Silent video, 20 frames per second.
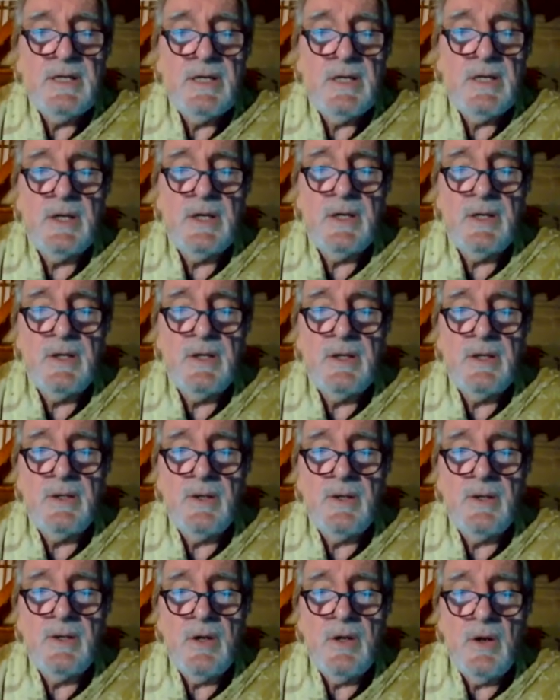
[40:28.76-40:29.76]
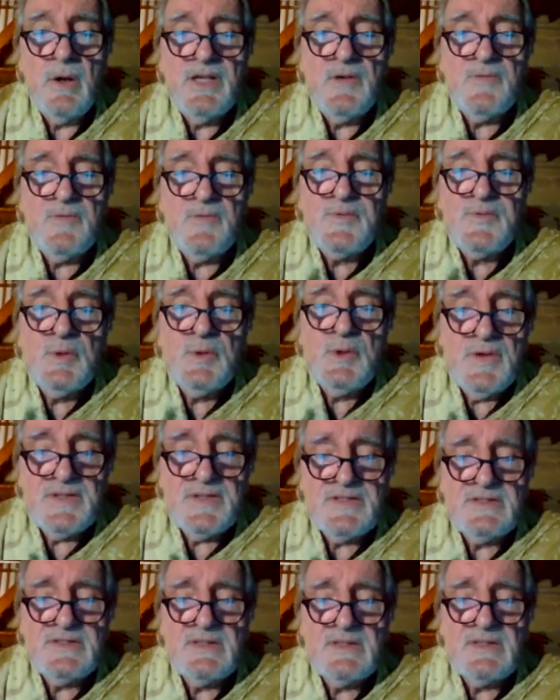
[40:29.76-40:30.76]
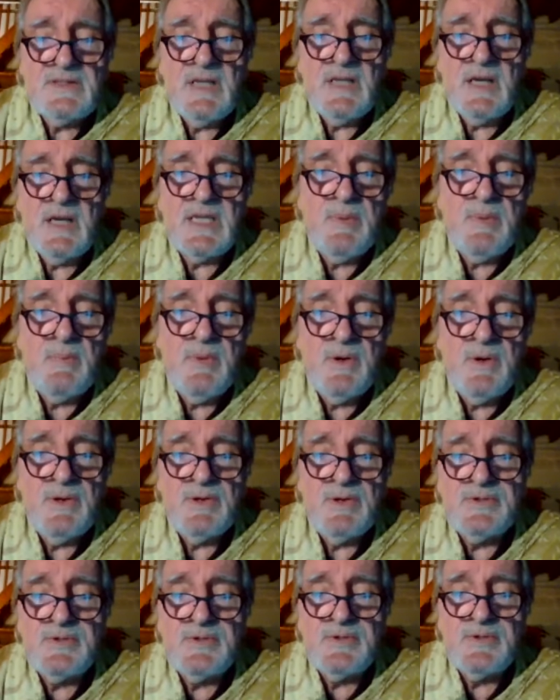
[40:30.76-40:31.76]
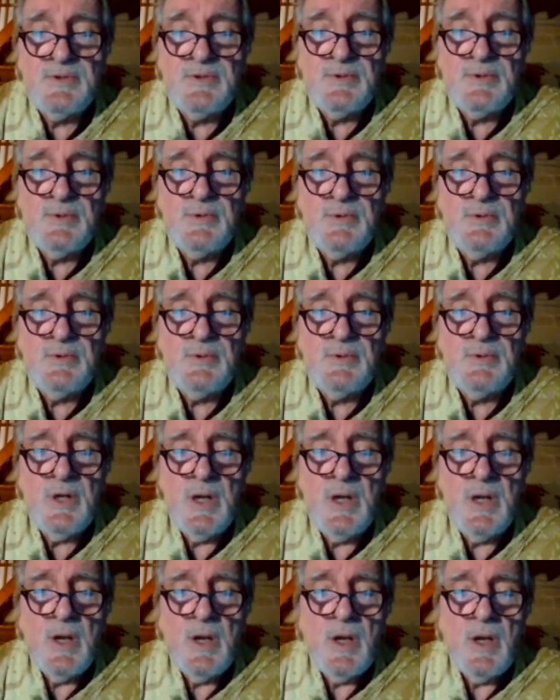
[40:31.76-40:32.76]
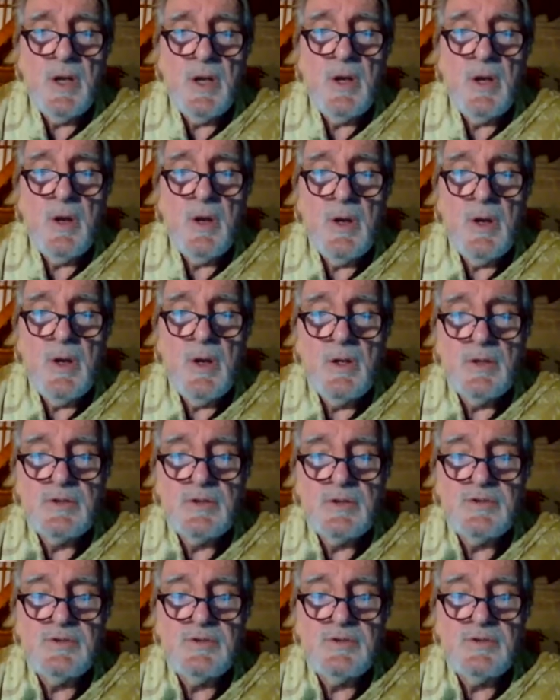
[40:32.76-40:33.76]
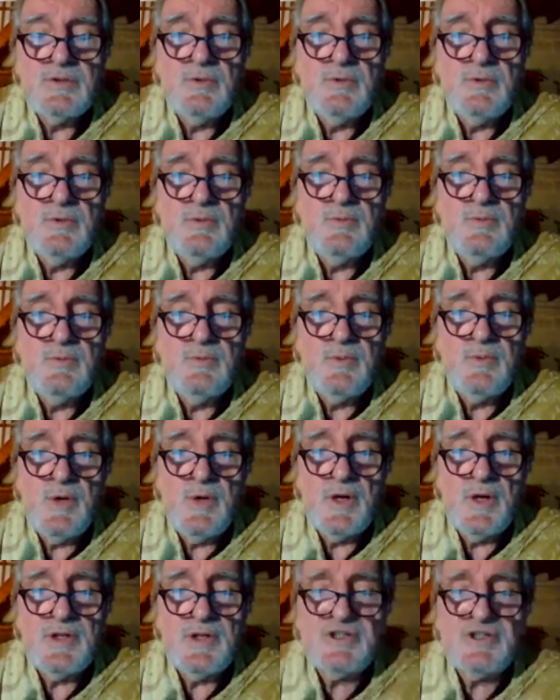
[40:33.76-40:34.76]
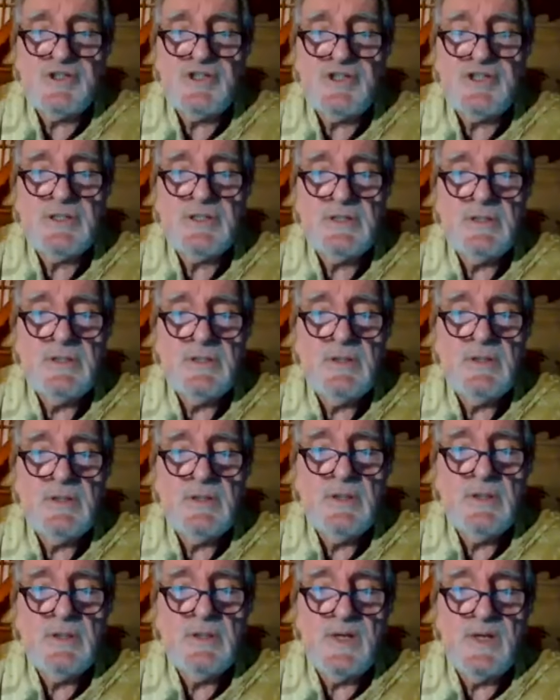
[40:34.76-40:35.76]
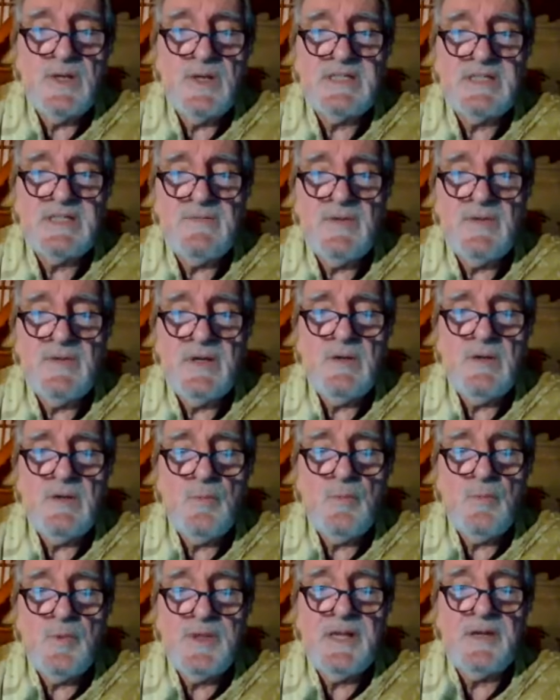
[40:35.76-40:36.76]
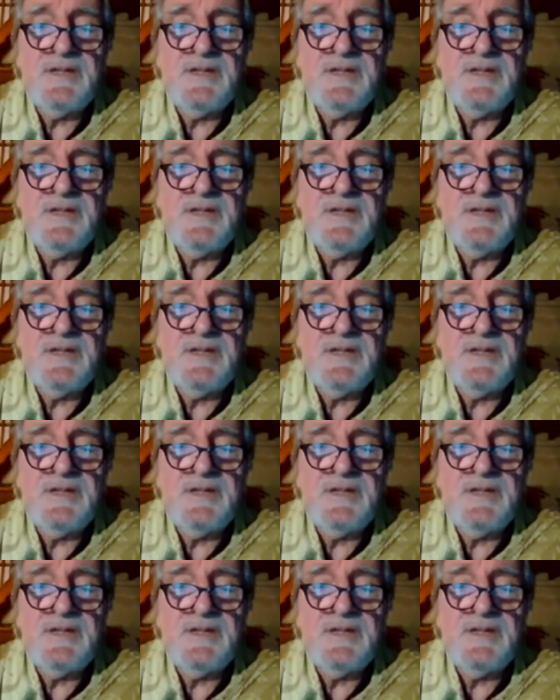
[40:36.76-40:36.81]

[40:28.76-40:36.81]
only a few of us are capable to watch whatever without a name,